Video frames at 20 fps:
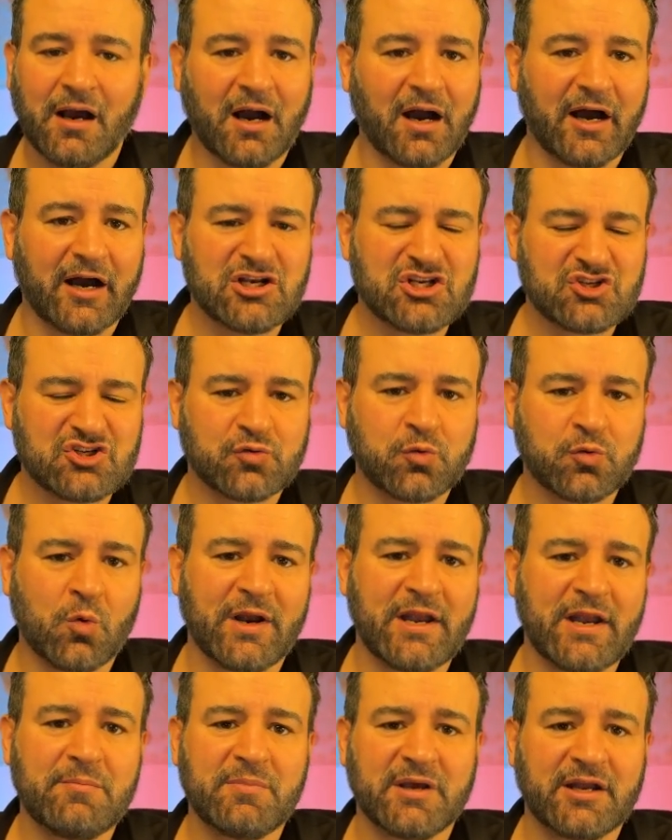on
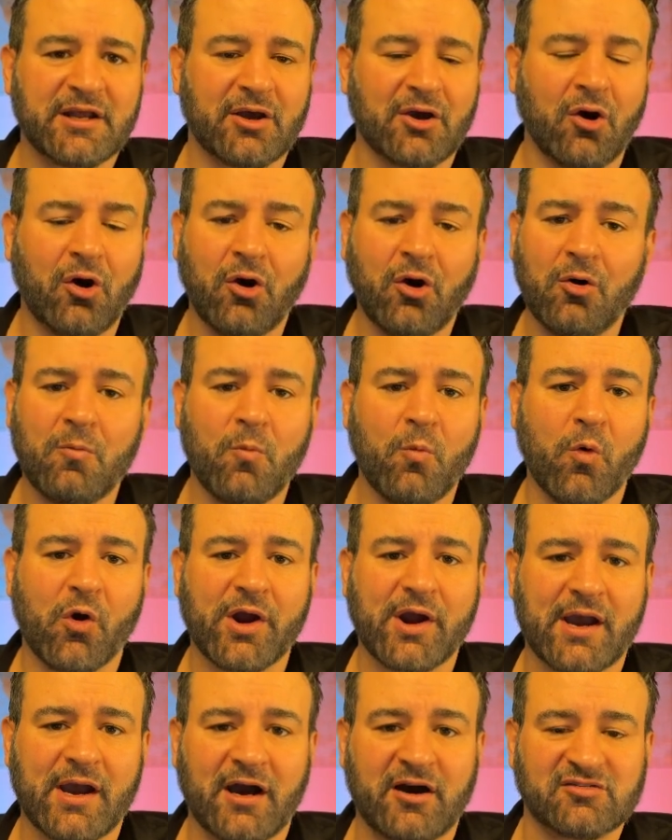20-minute home
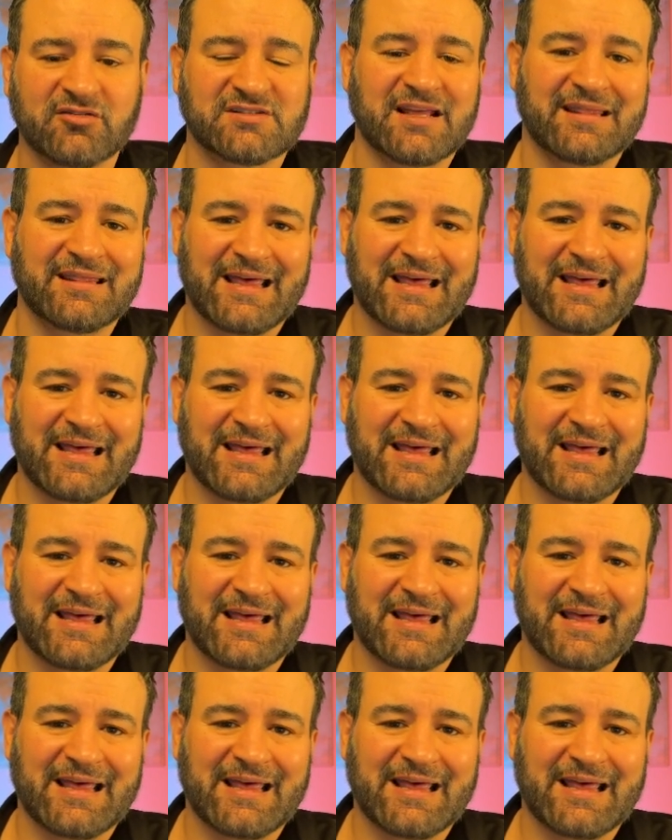workouts